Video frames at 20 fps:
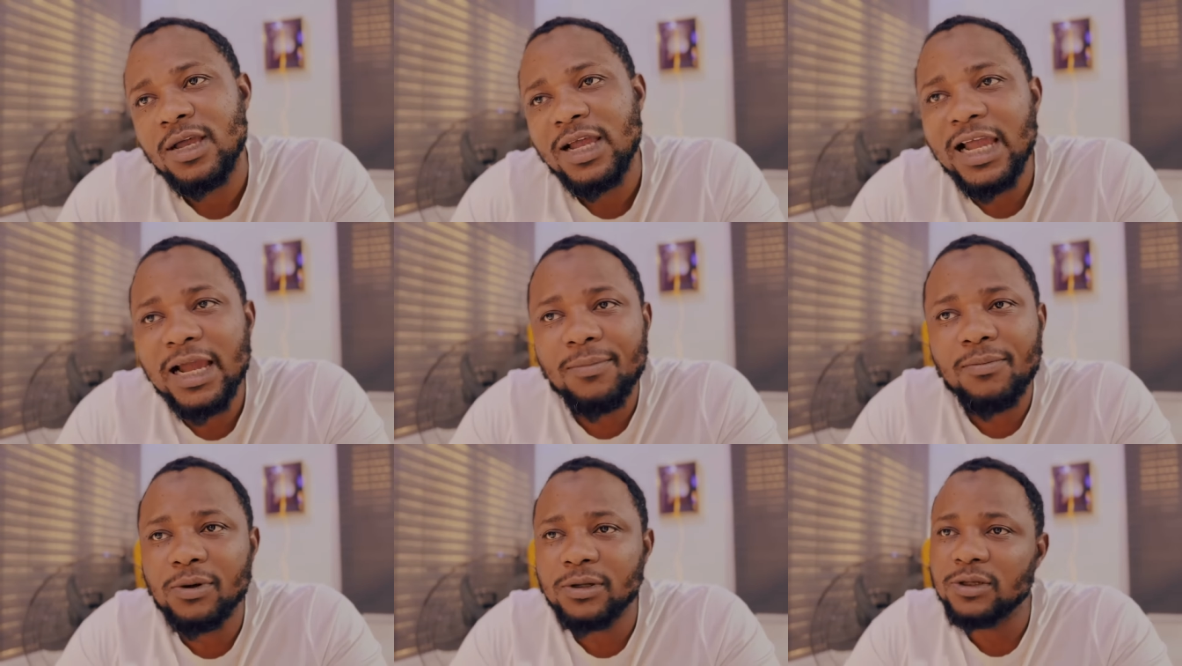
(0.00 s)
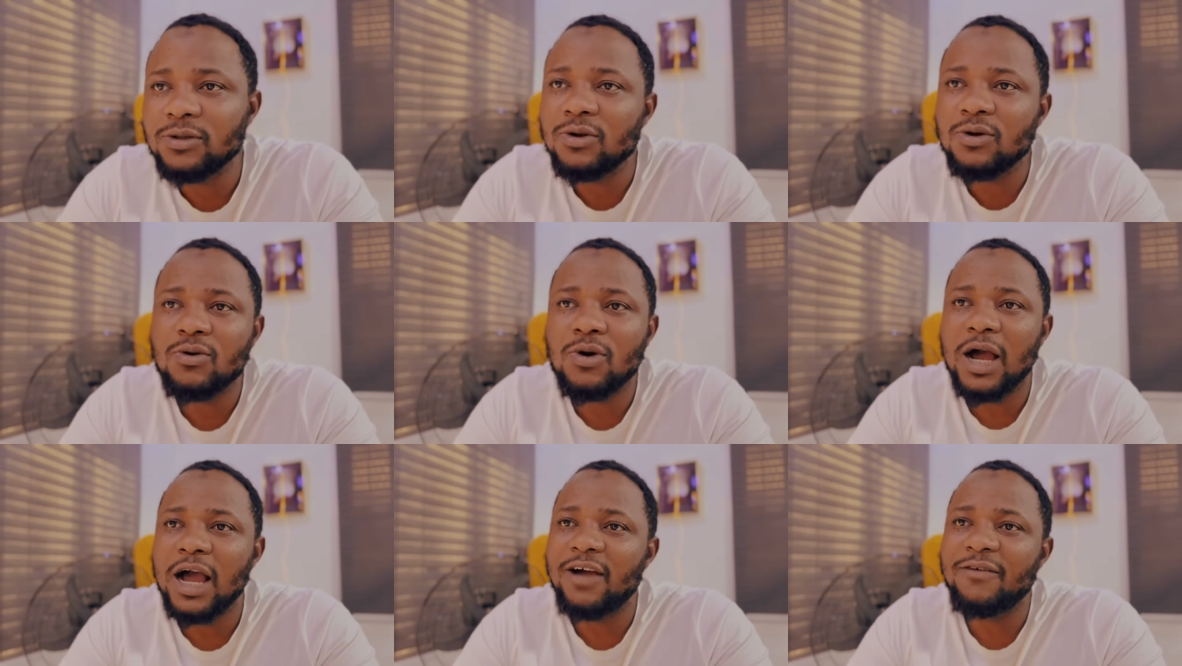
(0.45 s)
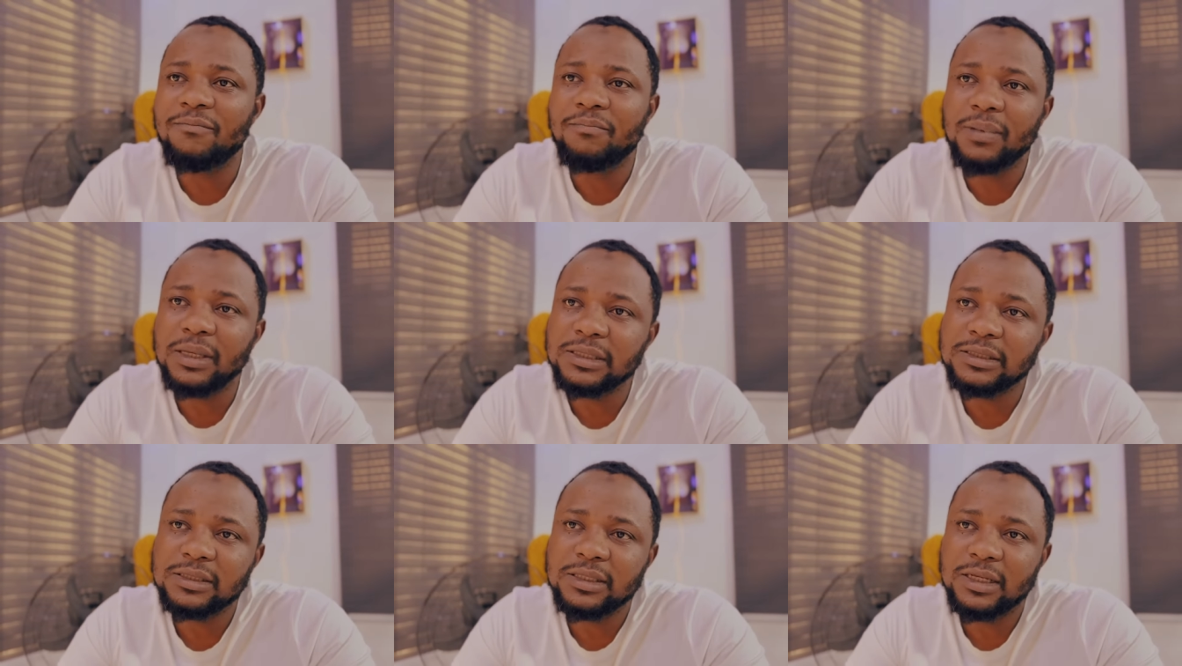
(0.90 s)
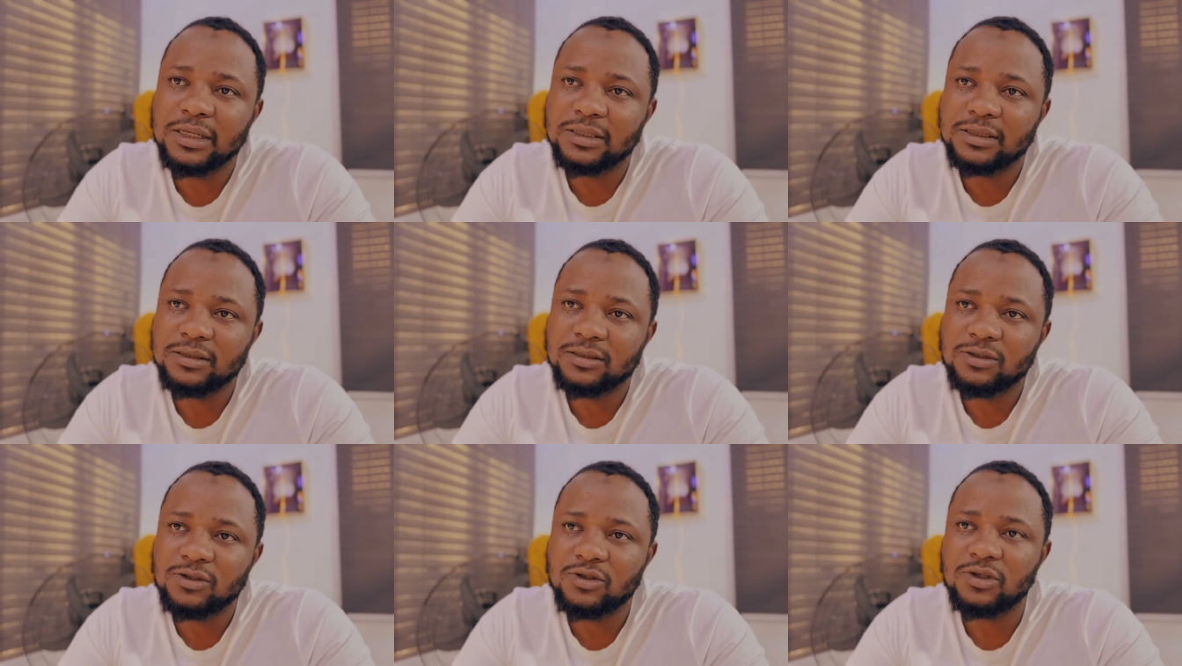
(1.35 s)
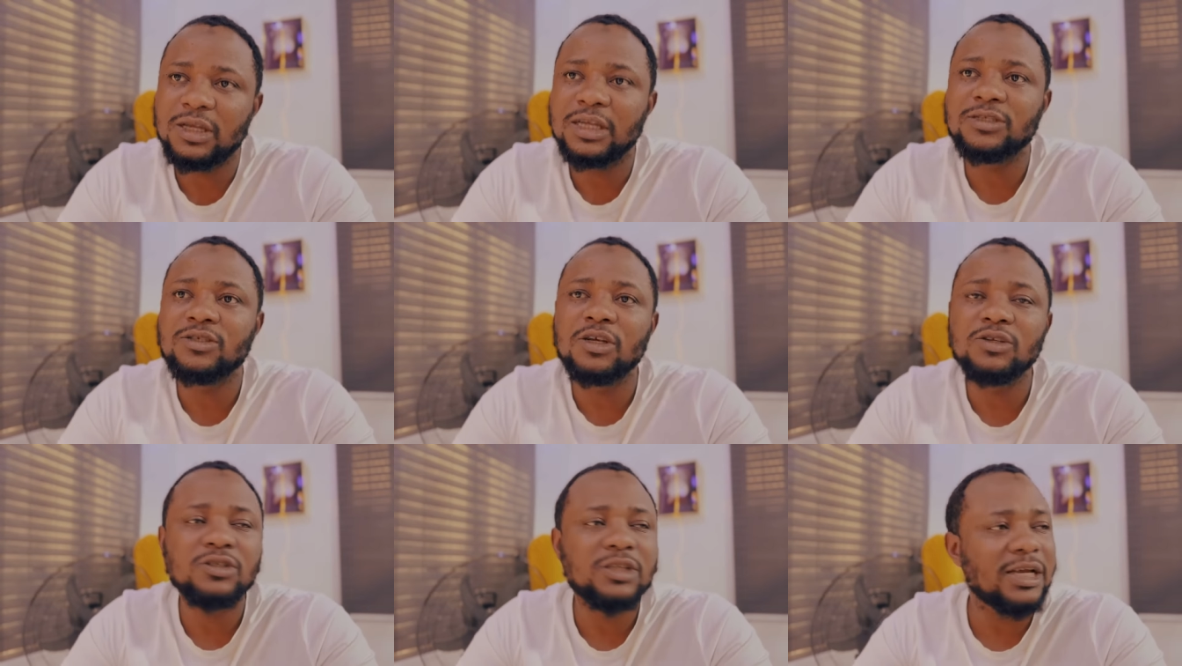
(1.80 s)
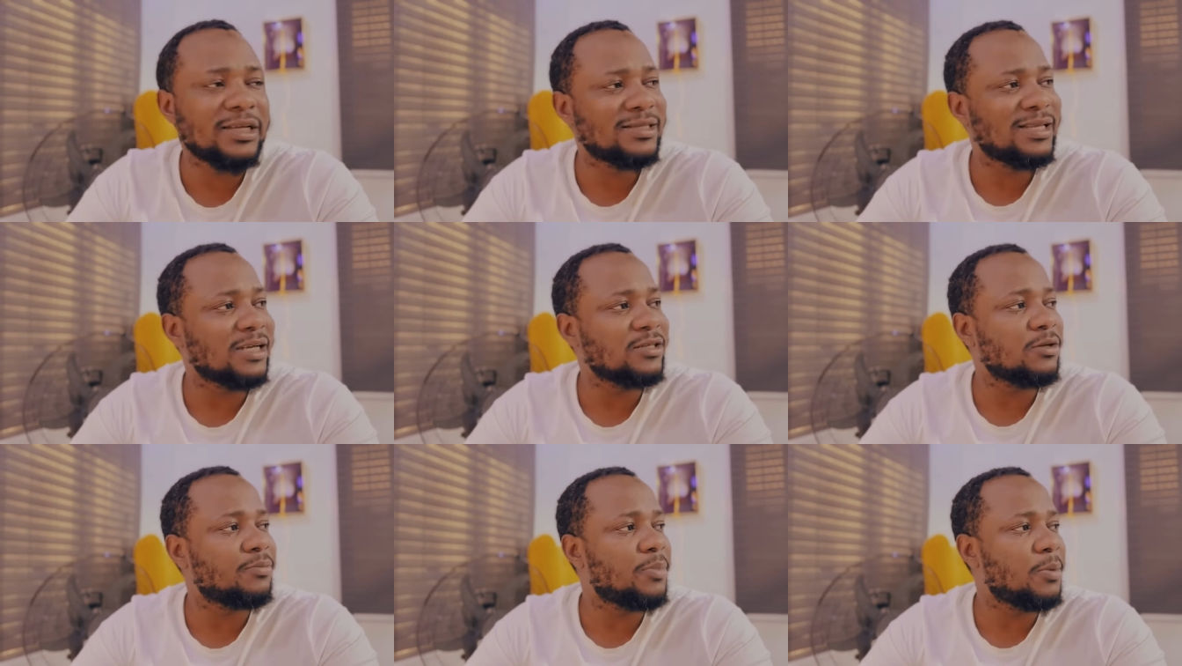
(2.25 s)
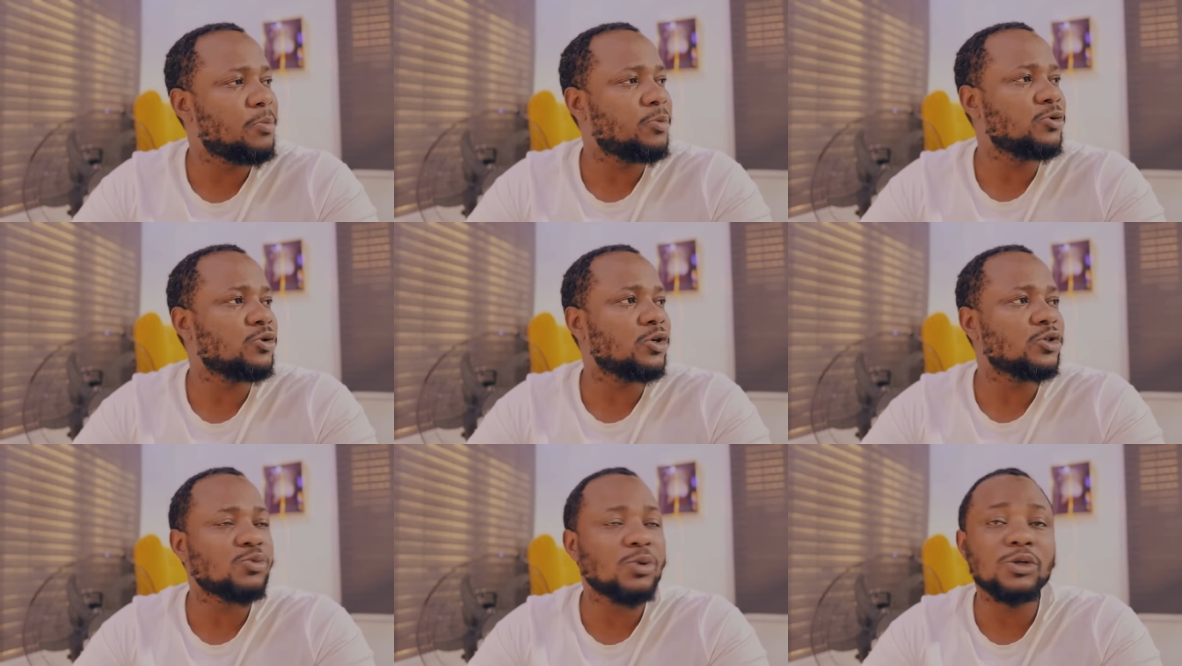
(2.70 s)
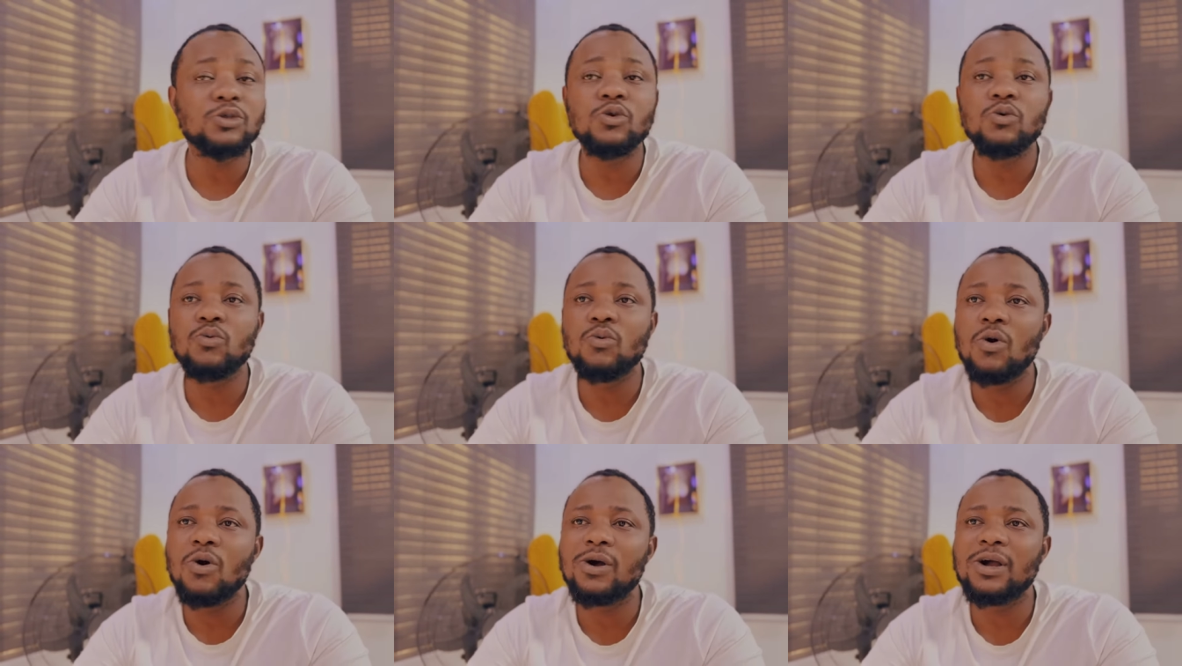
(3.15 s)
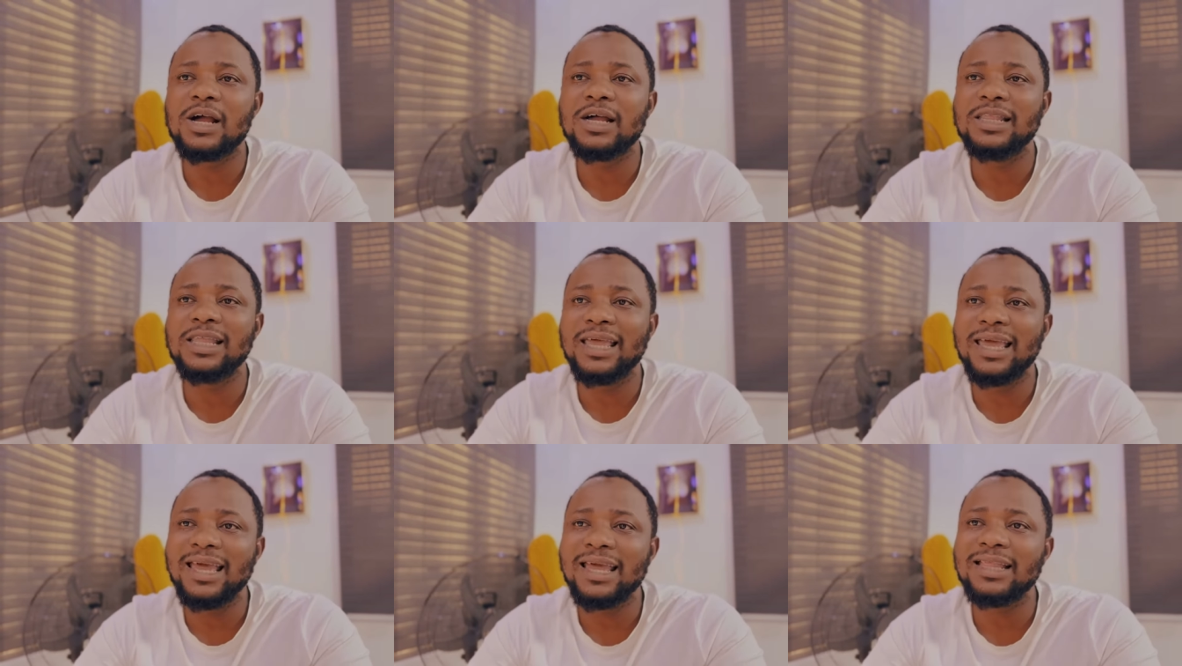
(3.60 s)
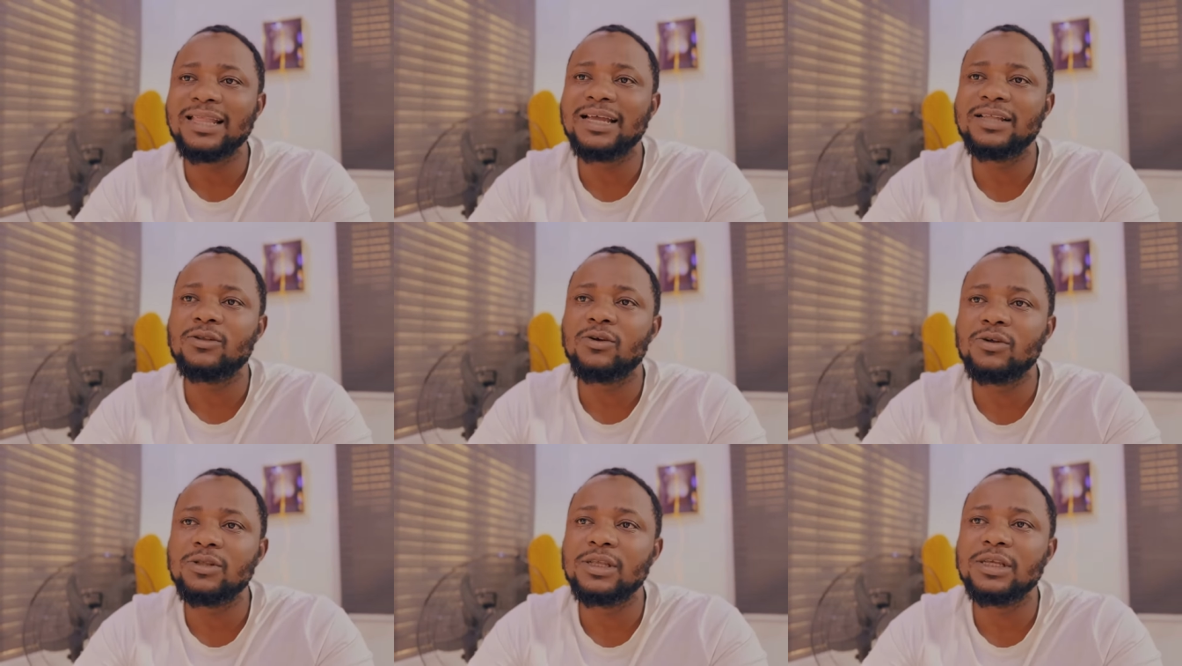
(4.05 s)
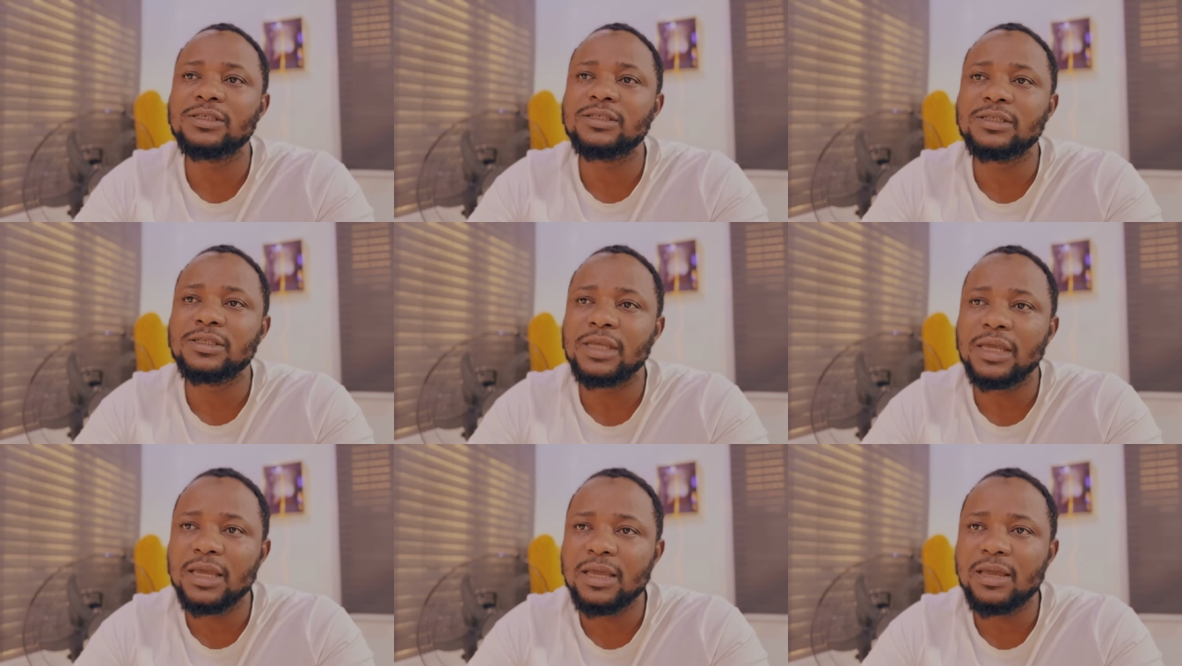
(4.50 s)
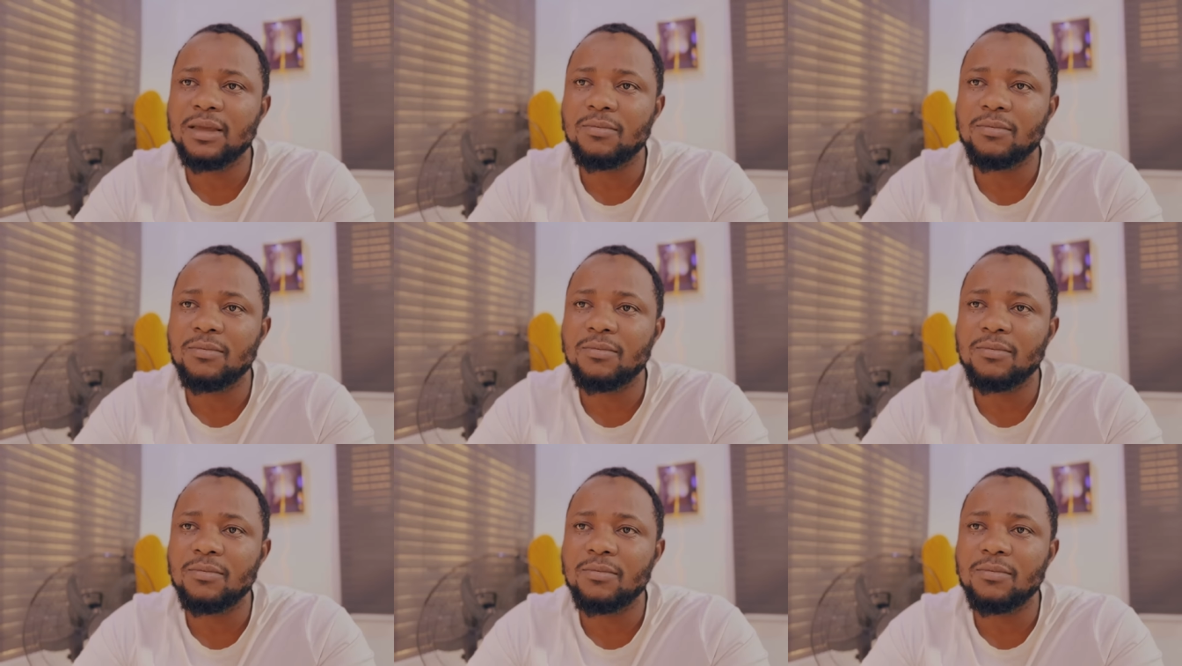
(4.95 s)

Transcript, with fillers: Everybody no go have business. So, so, so, so people just want to work and earn an honest